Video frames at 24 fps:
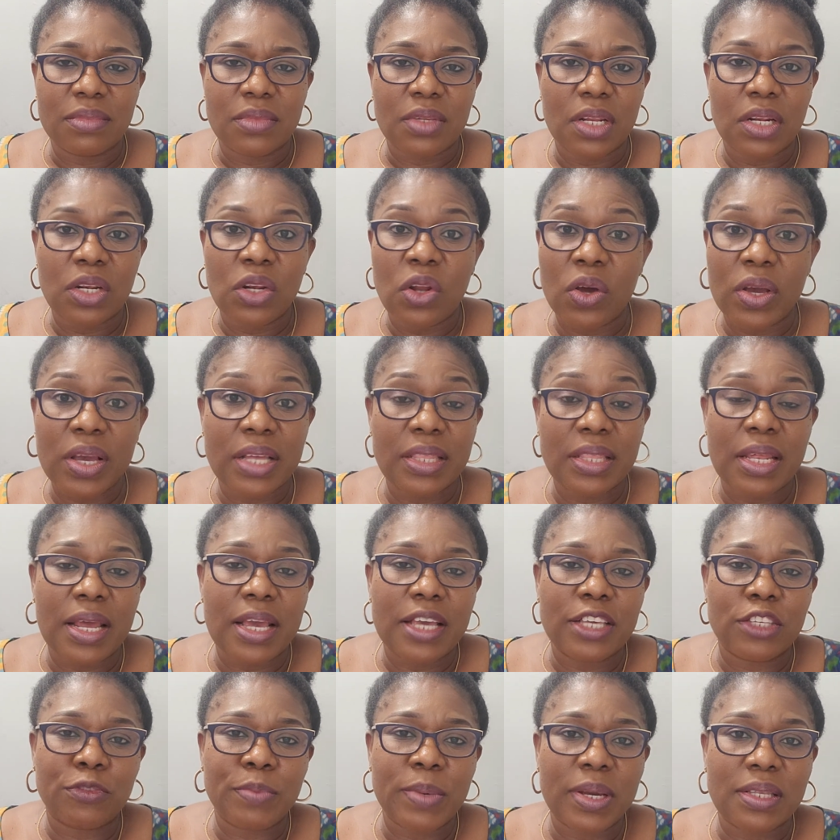longer than I
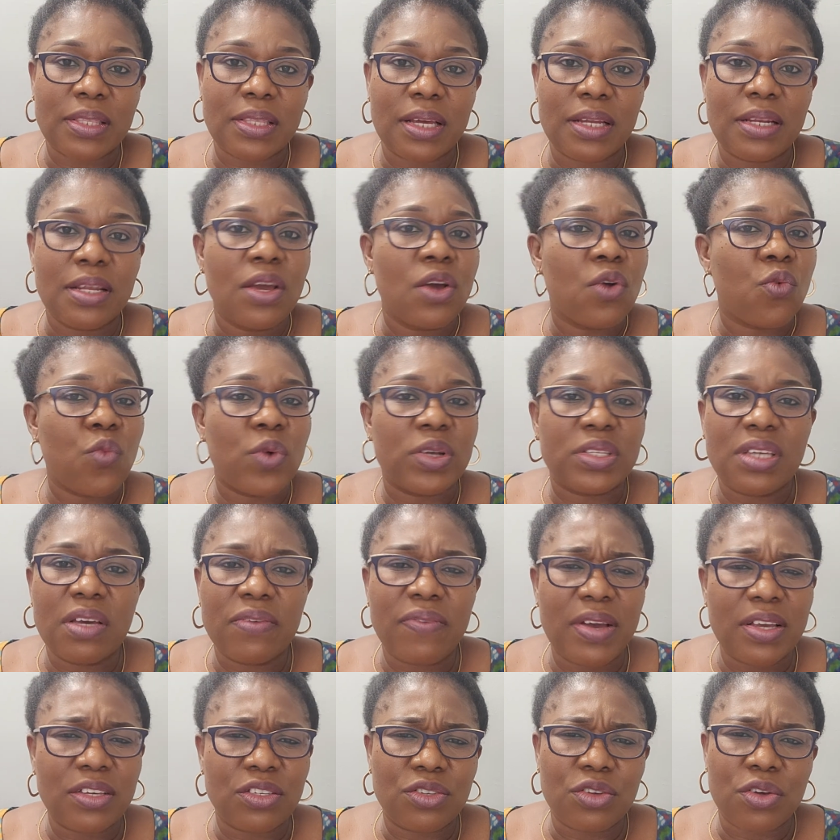expected. Whatever
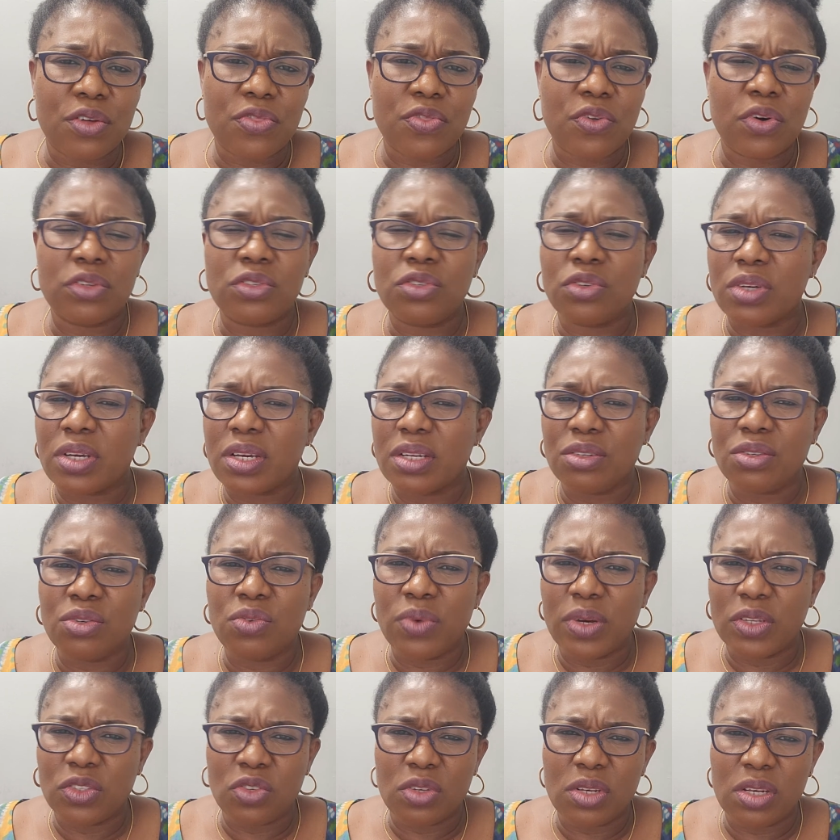is your thought, you can do
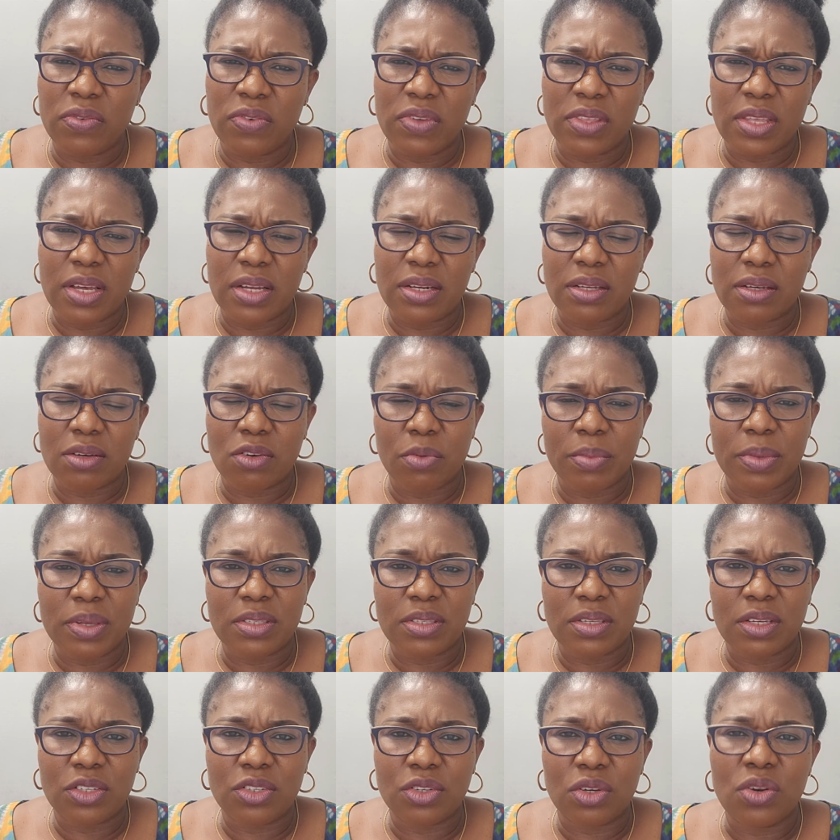well to leave it at the comment
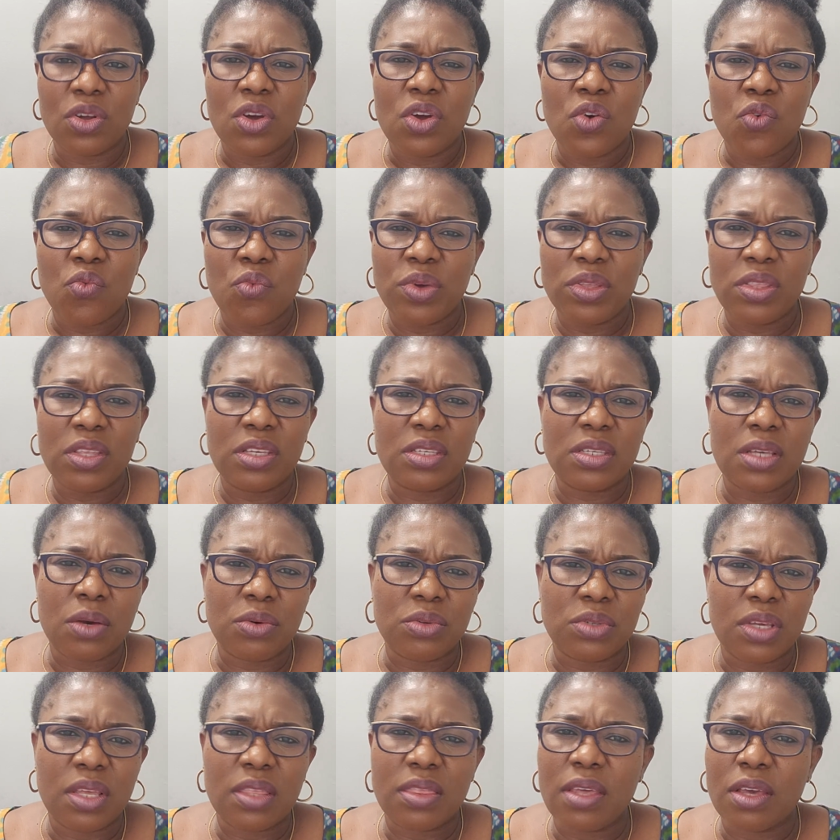section. With this, I'll
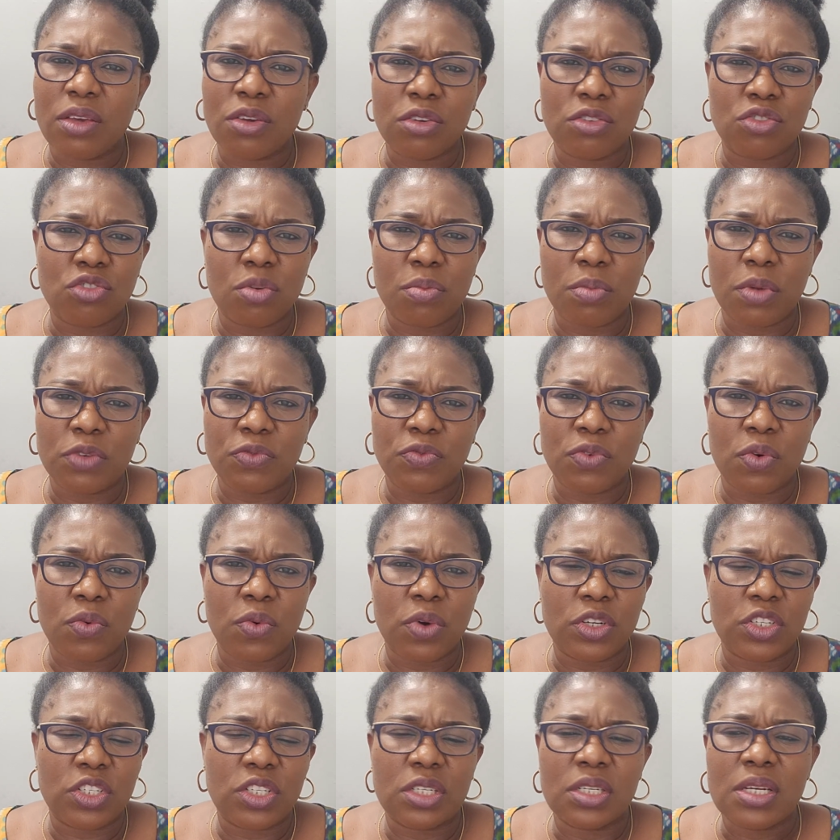say thank you so much for
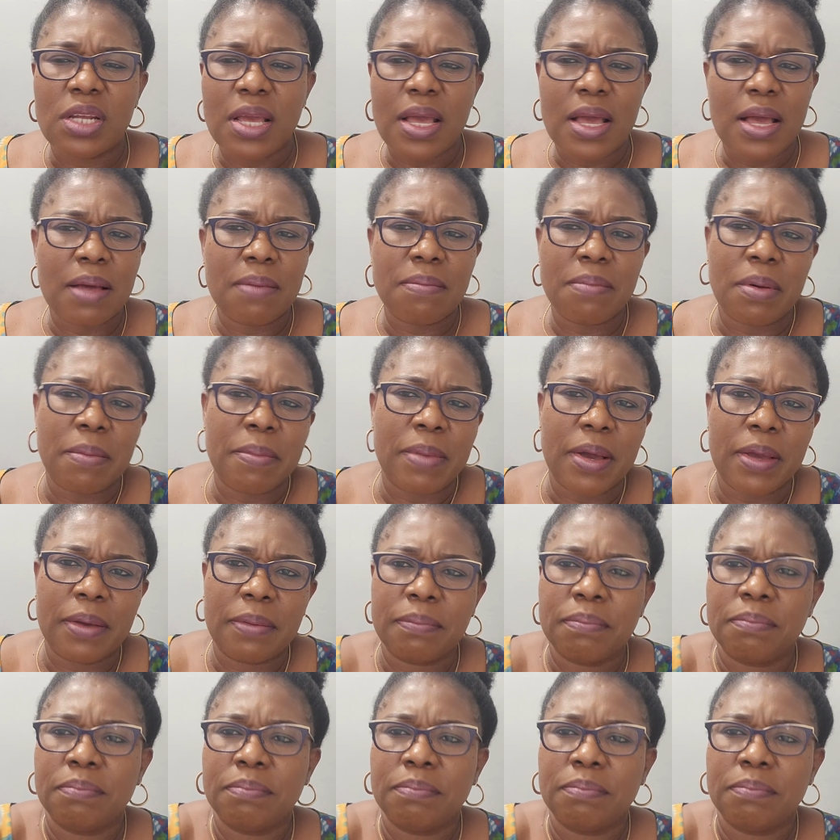watching, and bye-bye.